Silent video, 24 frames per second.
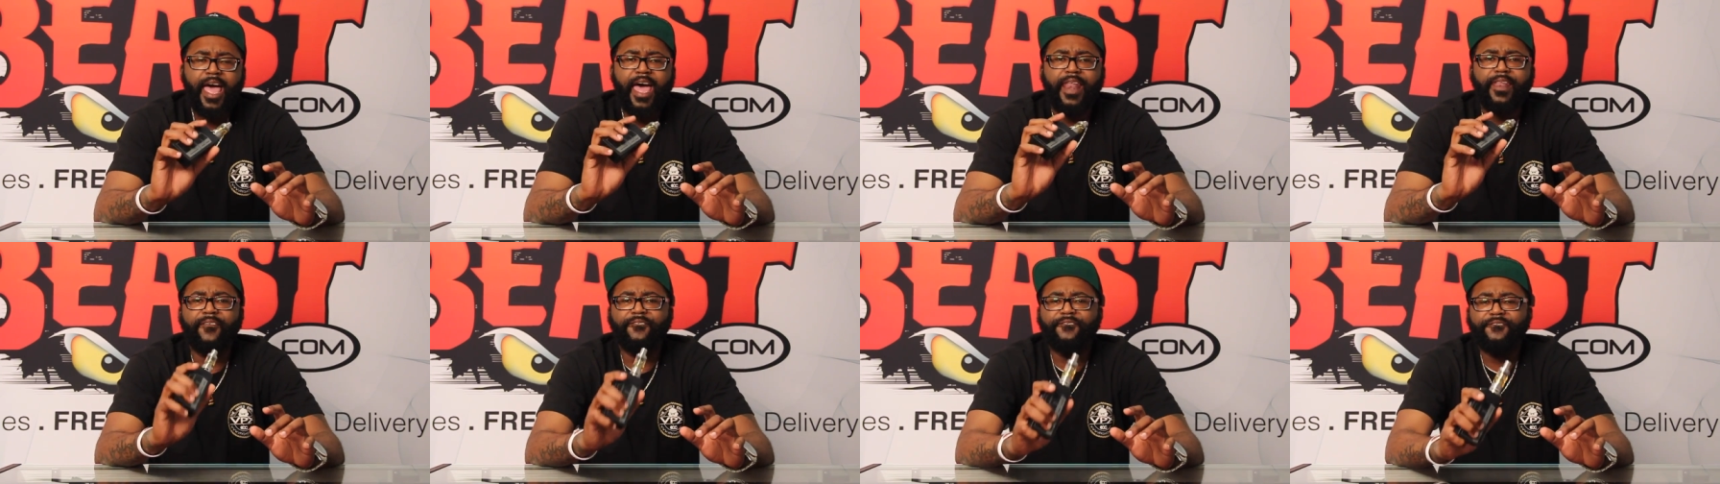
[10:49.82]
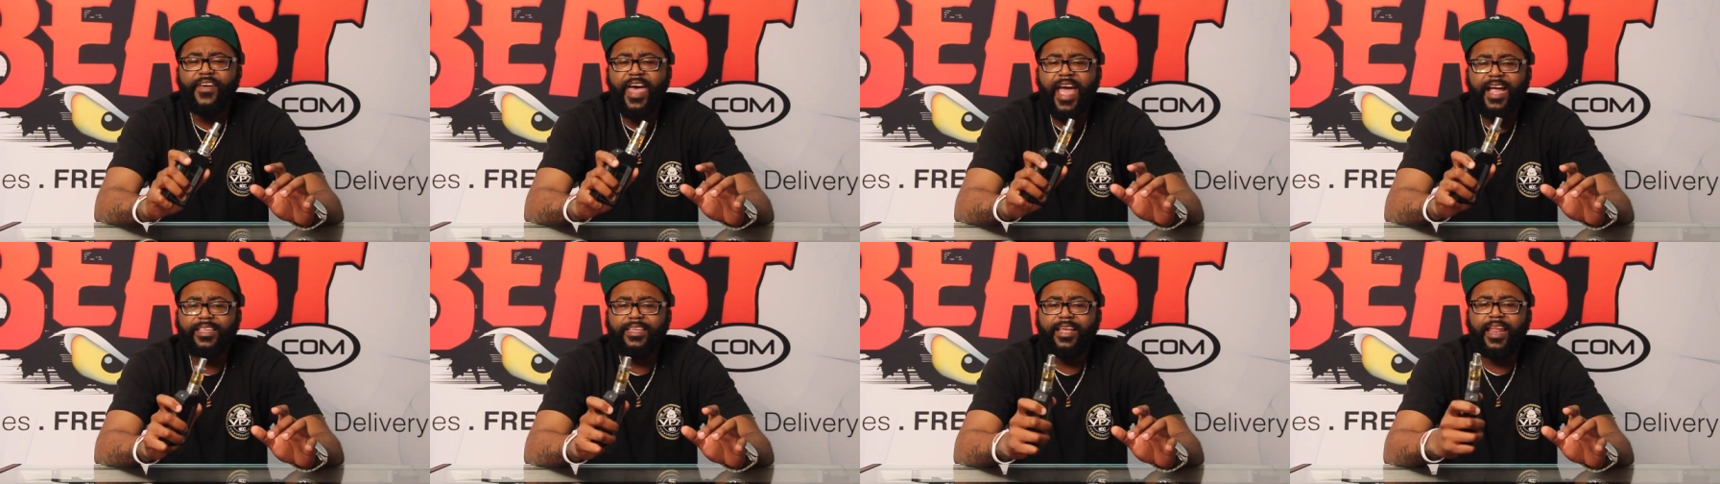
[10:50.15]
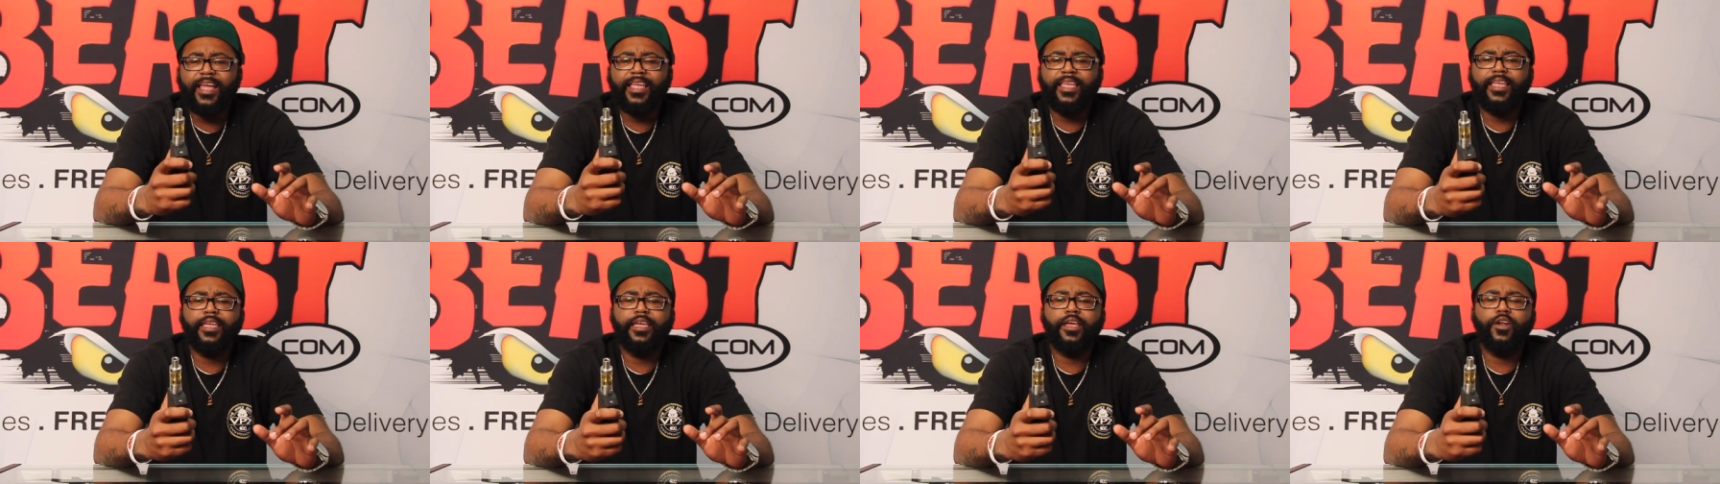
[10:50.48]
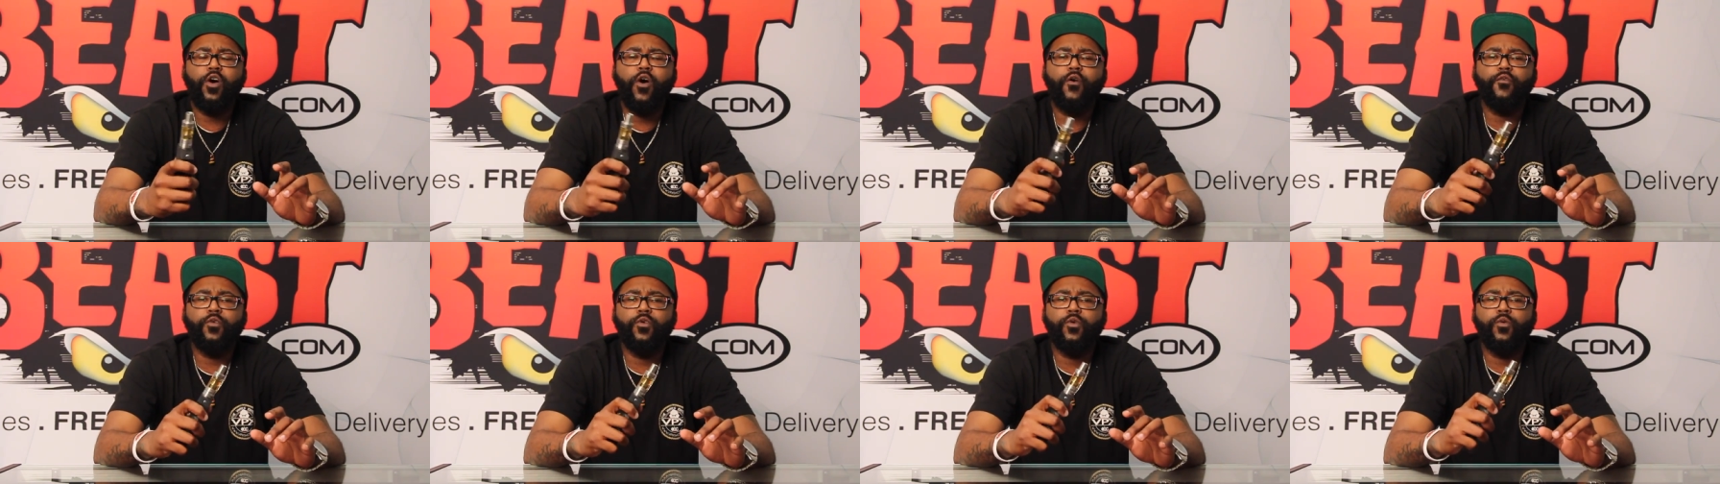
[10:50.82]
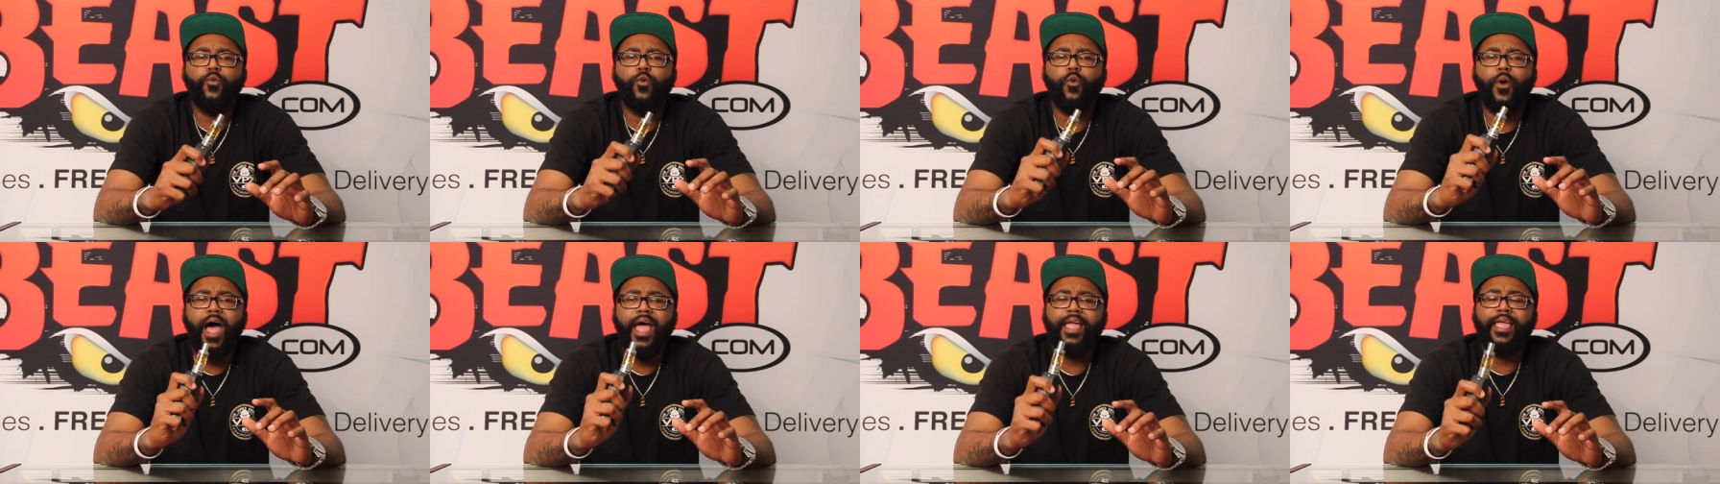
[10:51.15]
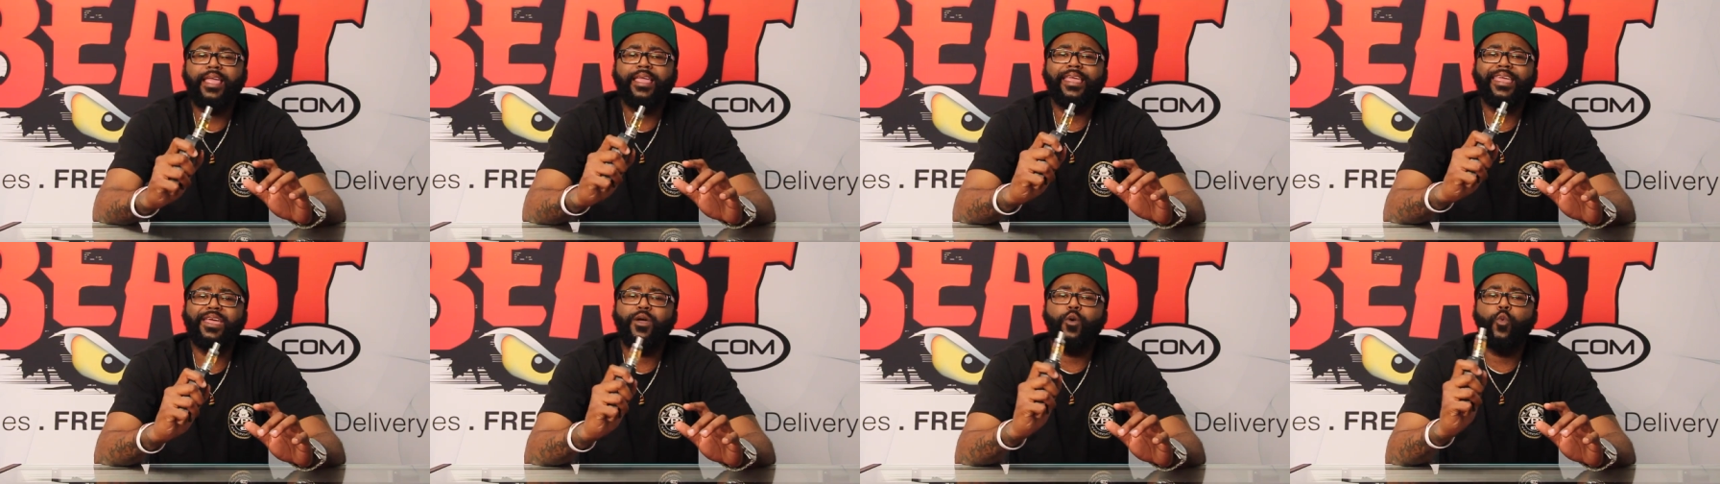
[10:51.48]
and the fact that I can get over, I
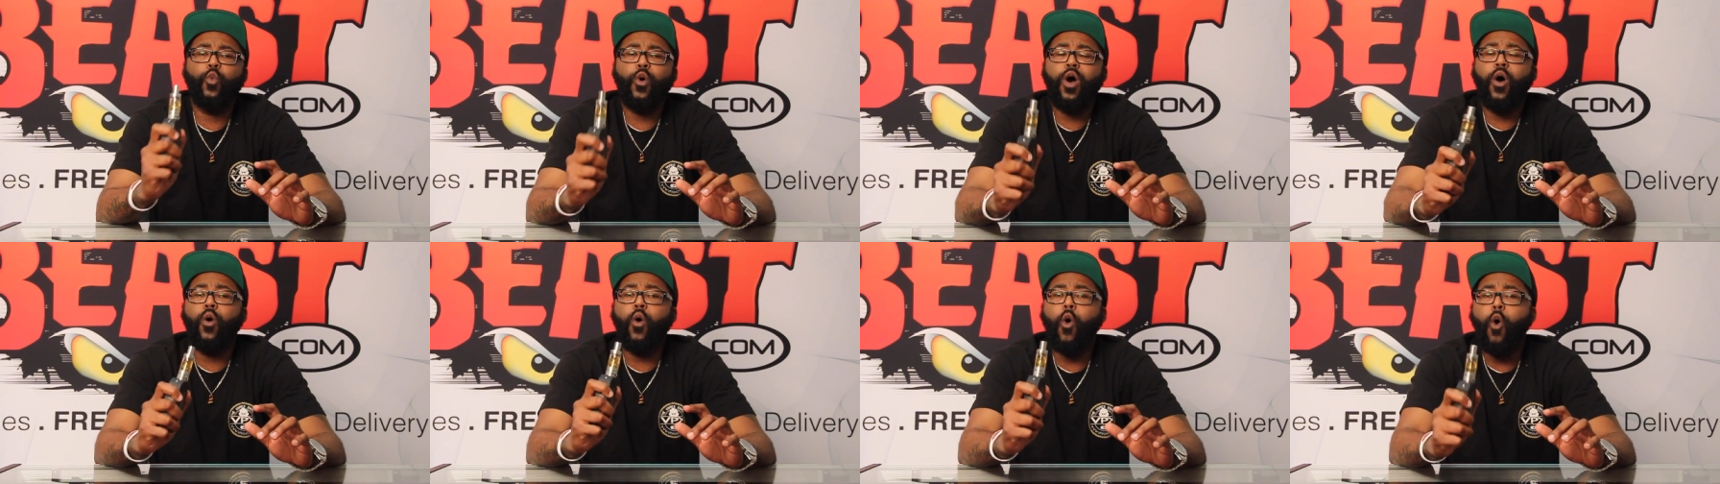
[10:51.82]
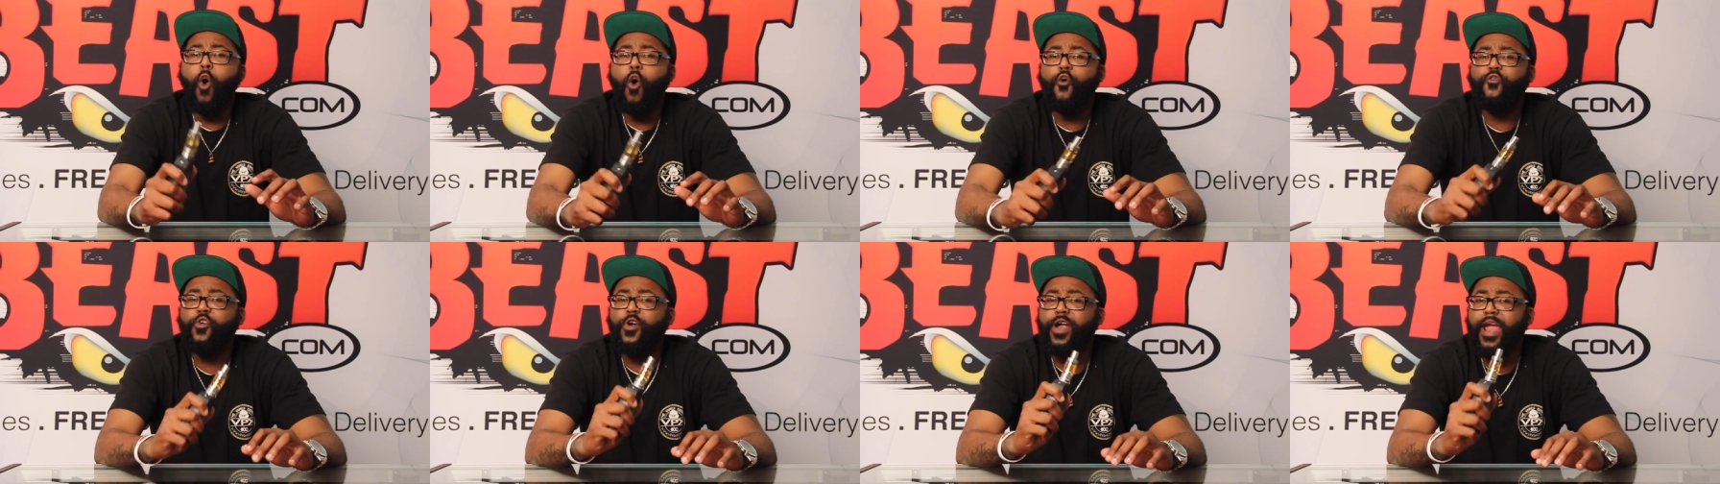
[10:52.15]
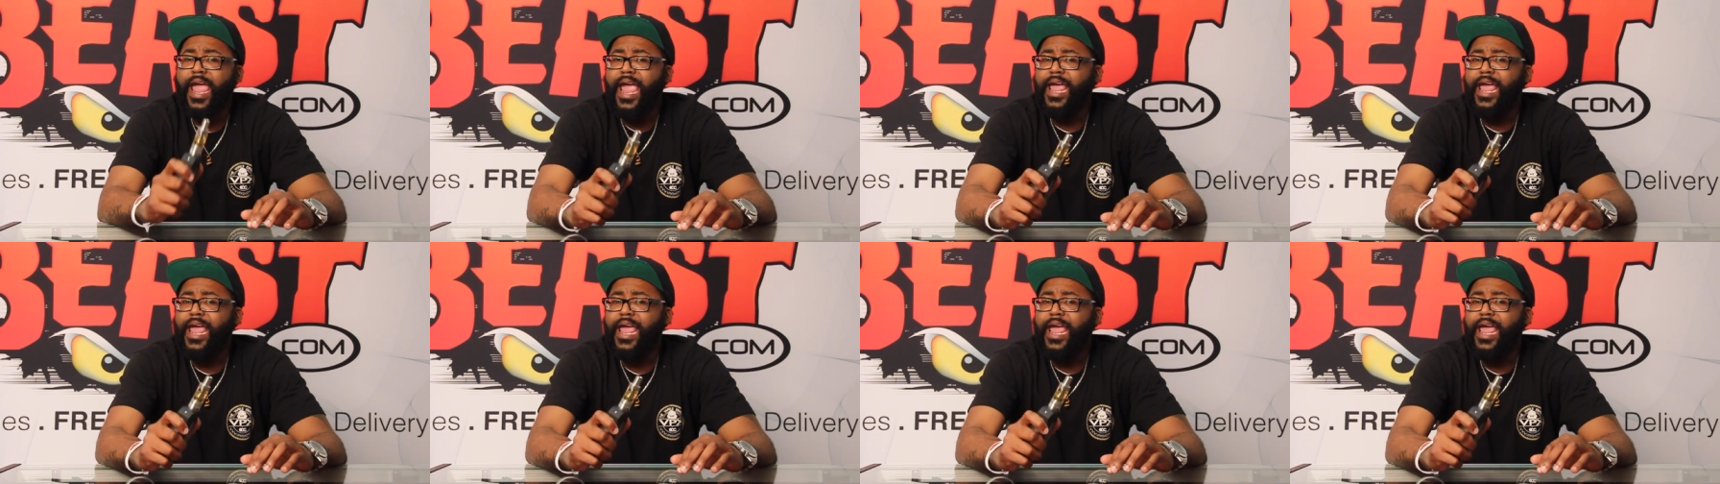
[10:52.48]
can get well over